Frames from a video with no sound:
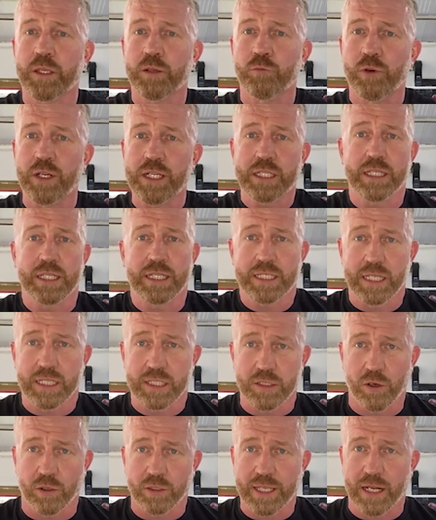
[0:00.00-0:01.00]
recently, since
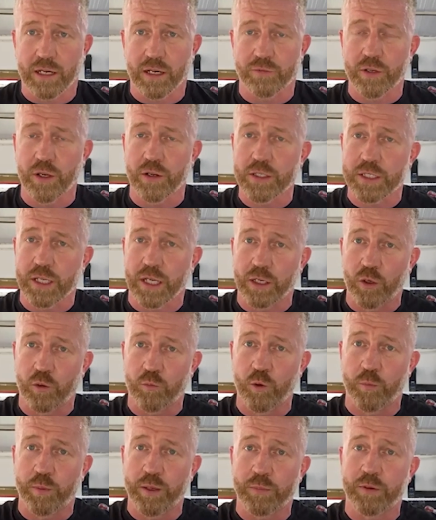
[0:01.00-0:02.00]
lockdown, I've noticed that a lot
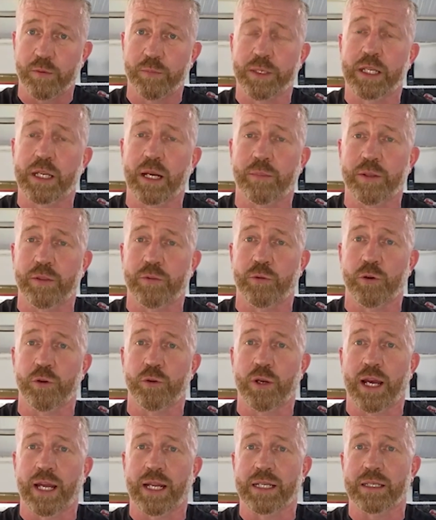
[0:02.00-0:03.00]
more people have been coming
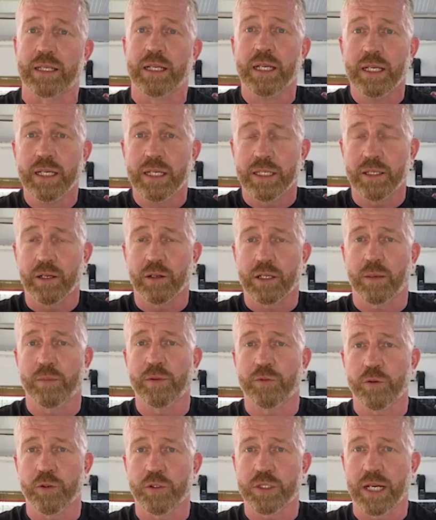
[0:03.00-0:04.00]
through and, you know,
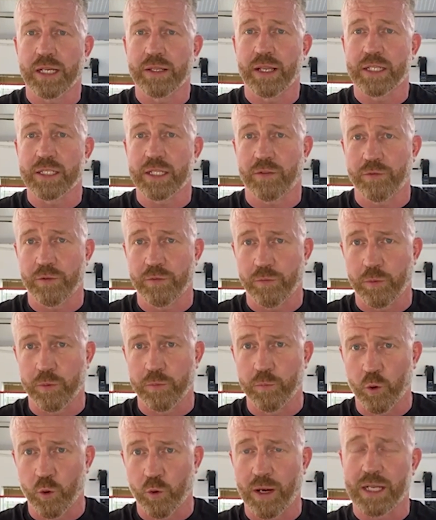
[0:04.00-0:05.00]
coming through saying they're suffering
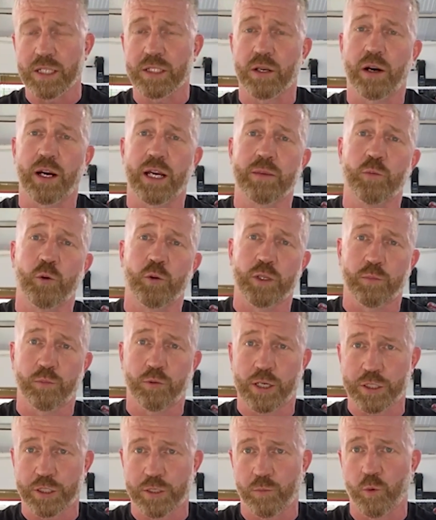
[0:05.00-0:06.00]
with more anxiety, more
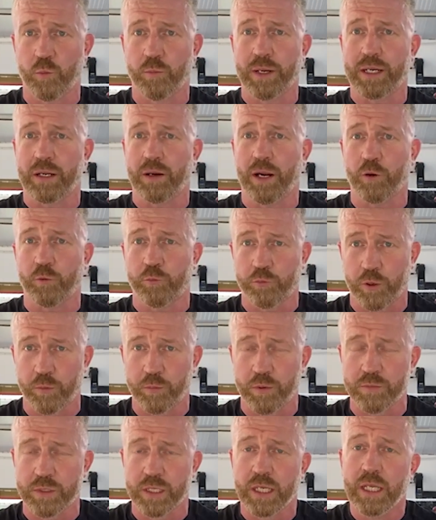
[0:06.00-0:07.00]
depression, more mental health
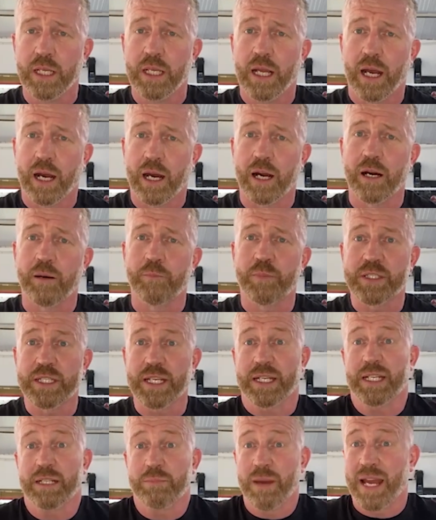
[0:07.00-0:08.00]
problems,
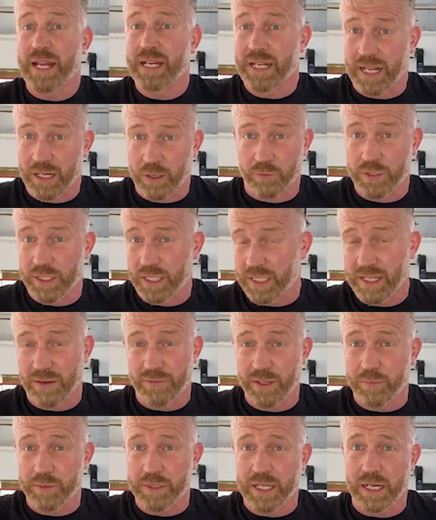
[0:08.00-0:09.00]
particularly men. And obviously
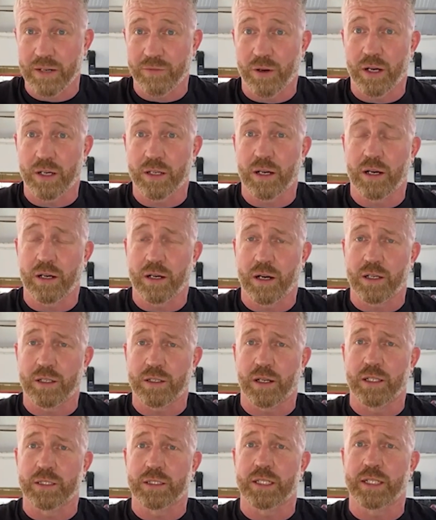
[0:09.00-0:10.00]
70% of our
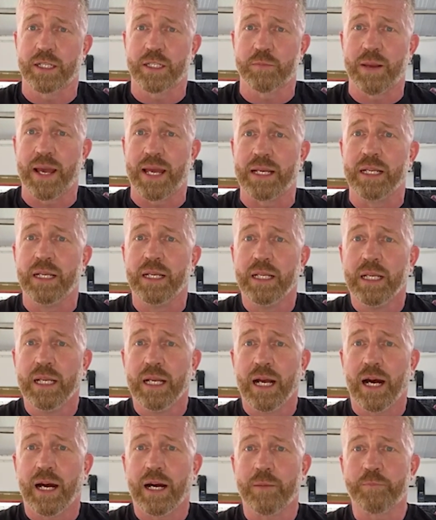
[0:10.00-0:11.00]
clientele is men.
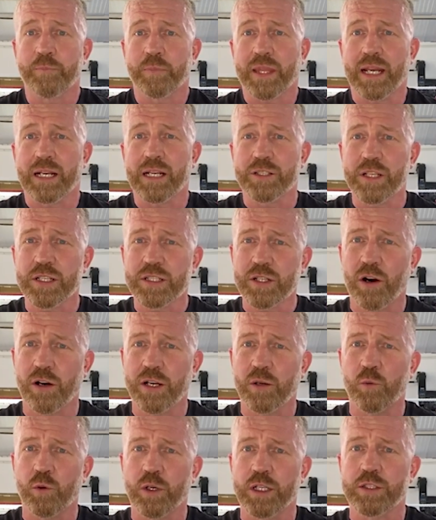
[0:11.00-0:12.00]
And I just
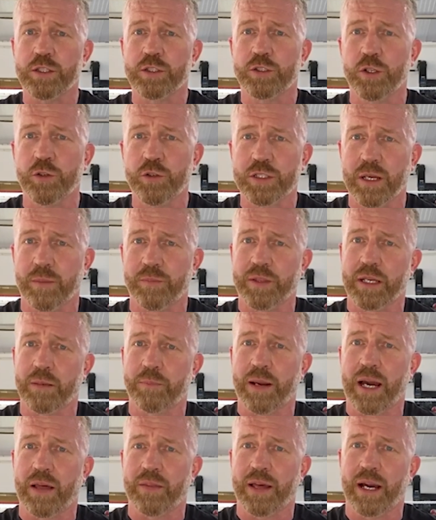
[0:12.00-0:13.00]
kind of wanted to do something
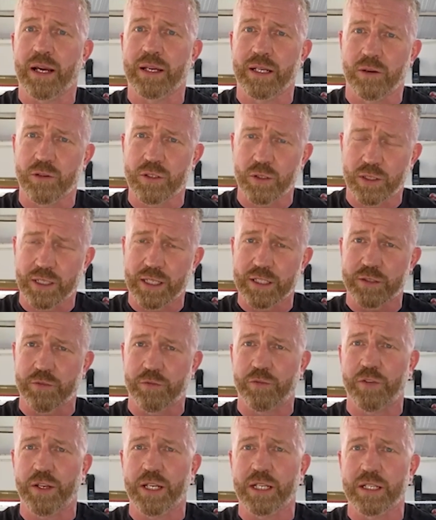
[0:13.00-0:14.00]
about that. You know, I was looking at some
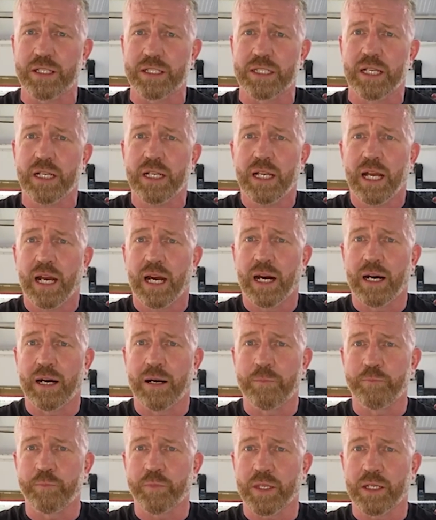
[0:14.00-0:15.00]
figures,
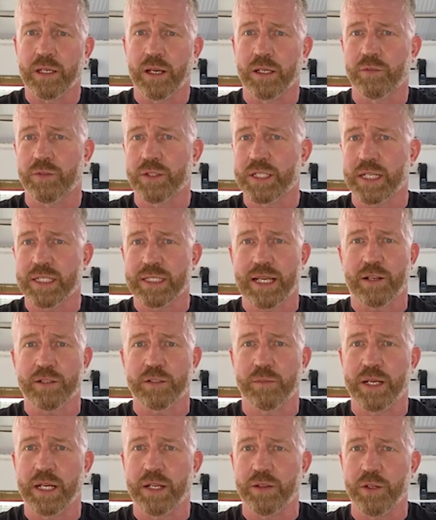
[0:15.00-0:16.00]
you know, the
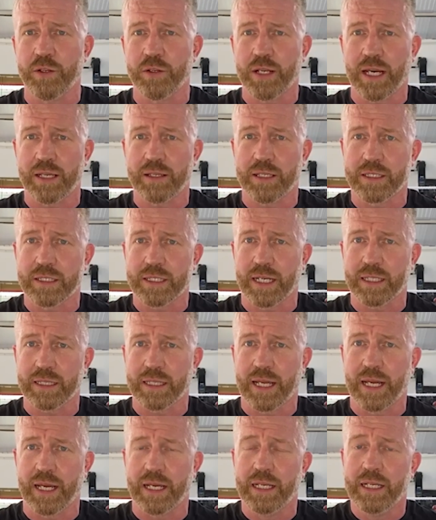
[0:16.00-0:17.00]
6,000 men in the UK that take
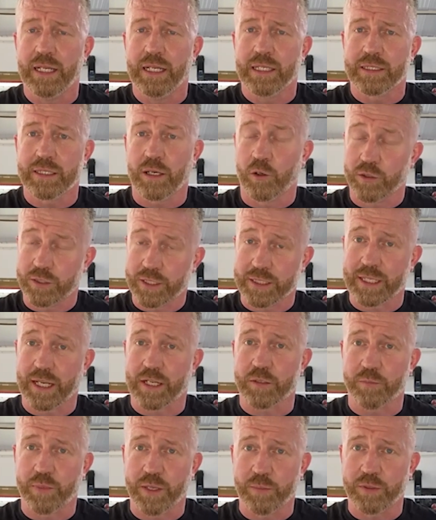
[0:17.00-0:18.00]
their, total
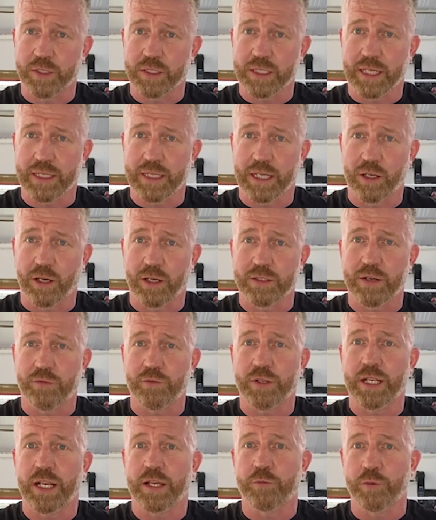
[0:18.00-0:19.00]
6,000 people that take their lives
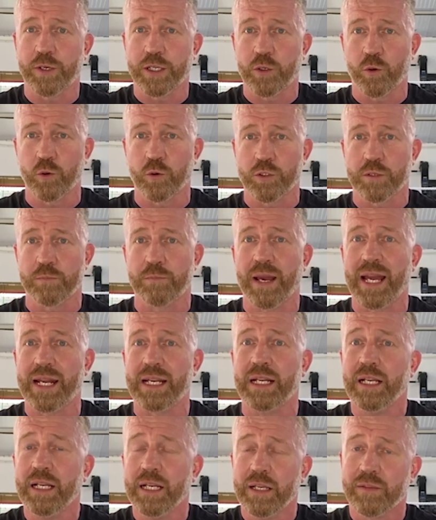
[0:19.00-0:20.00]
every year, 3/4 of
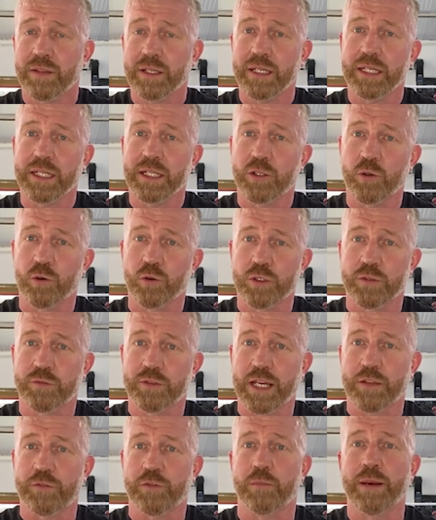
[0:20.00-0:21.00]
men. The leading cause of
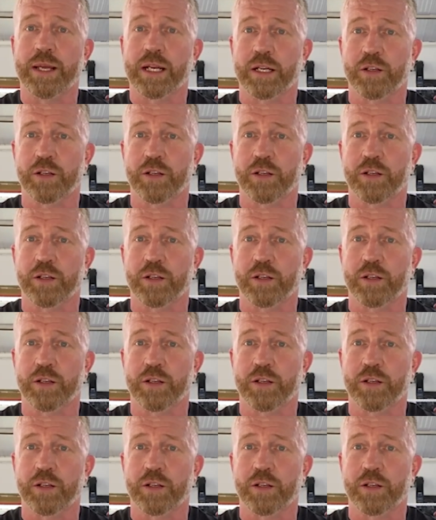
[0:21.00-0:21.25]
death for men